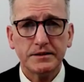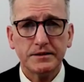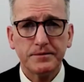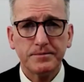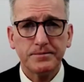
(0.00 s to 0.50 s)

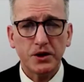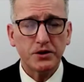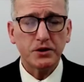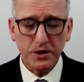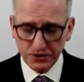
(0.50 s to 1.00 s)
So the
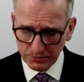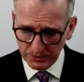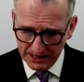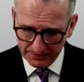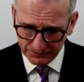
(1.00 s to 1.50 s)
question we
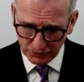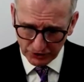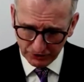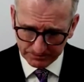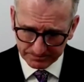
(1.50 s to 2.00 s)
have for
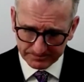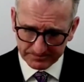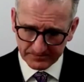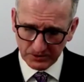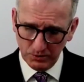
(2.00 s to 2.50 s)
you,
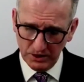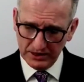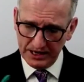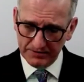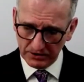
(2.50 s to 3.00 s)
what
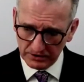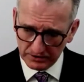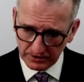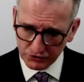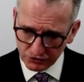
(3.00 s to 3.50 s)
level
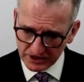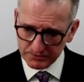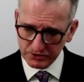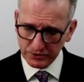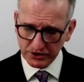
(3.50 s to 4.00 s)
of trust
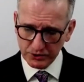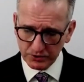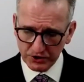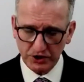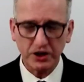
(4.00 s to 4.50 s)
between you and
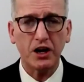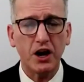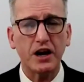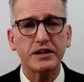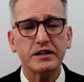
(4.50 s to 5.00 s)
your
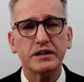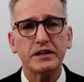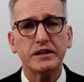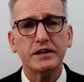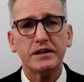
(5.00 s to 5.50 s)
client
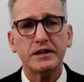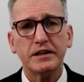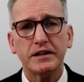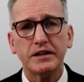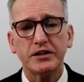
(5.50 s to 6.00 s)

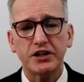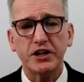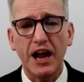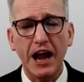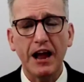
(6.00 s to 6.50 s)
do you
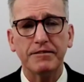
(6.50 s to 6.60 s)
have?